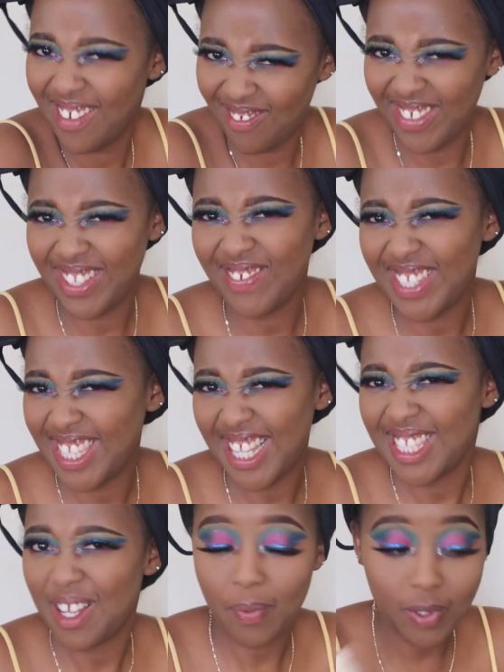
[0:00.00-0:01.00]
Like, what's
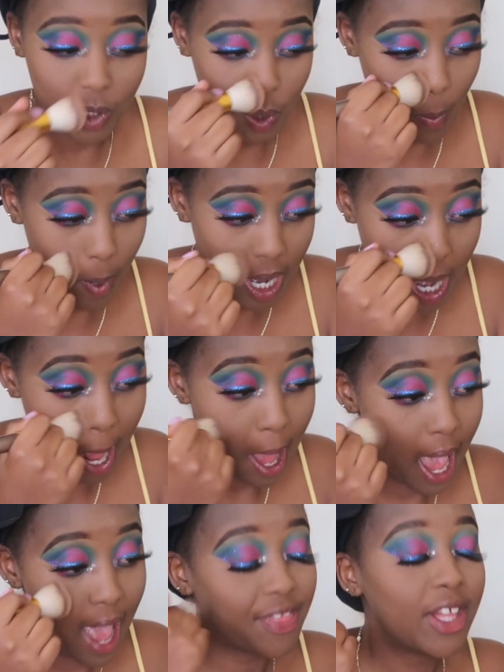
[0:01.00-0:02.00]
that supposed to mean?
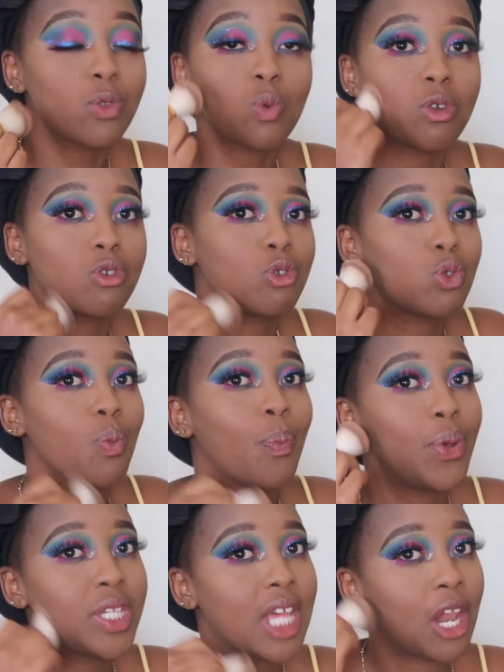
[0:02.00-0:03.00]
And that's what used to
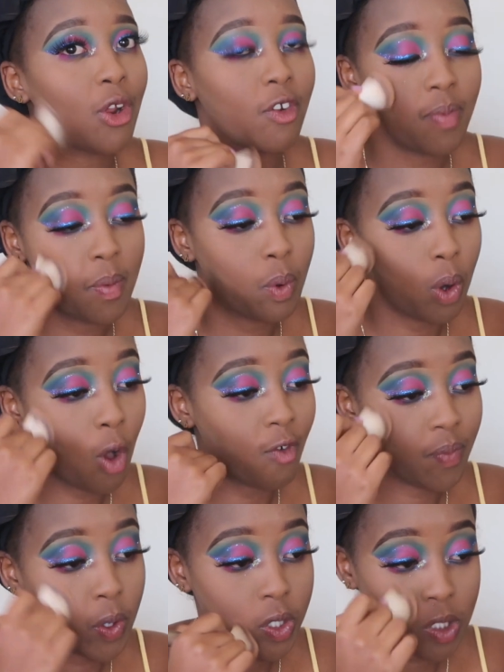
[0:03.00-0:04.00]
piss a lot of people off,
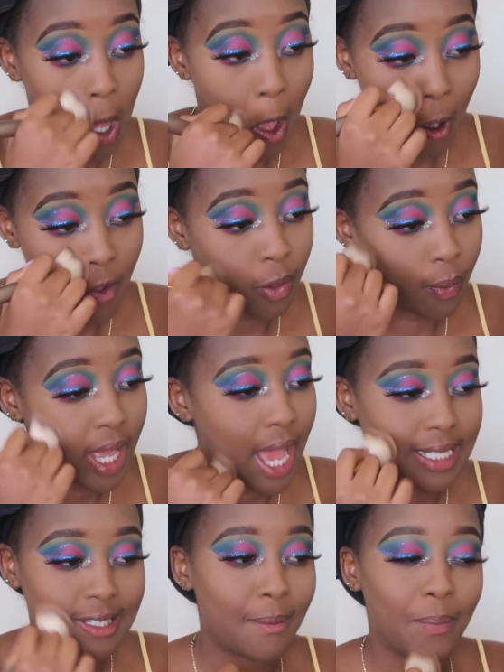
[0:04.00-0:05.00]
because the way
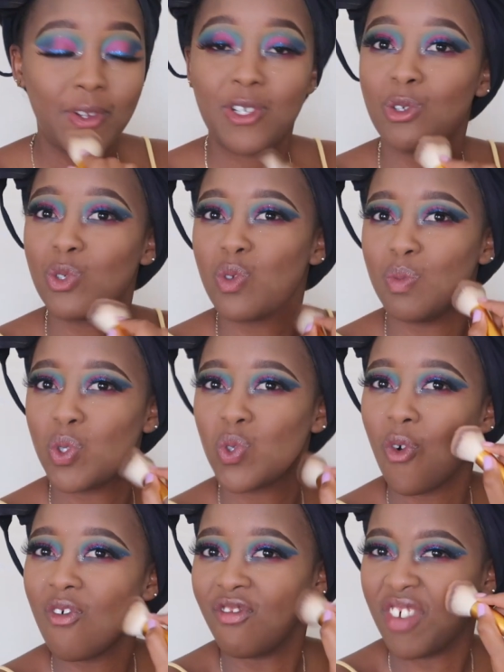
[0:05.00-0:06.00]
at some point he used to be
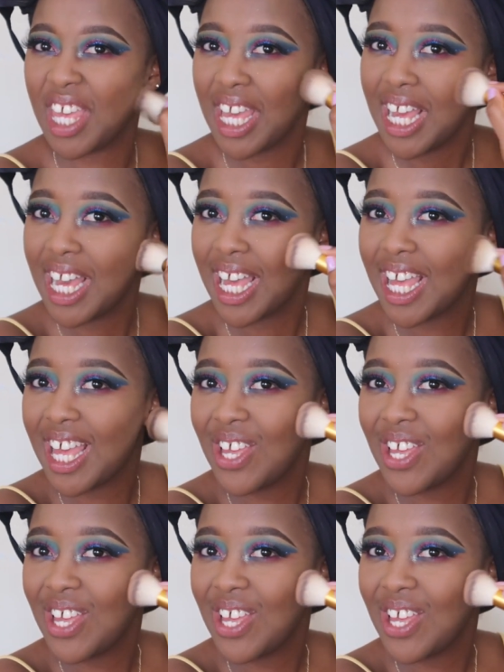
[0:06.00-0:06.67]
so vague,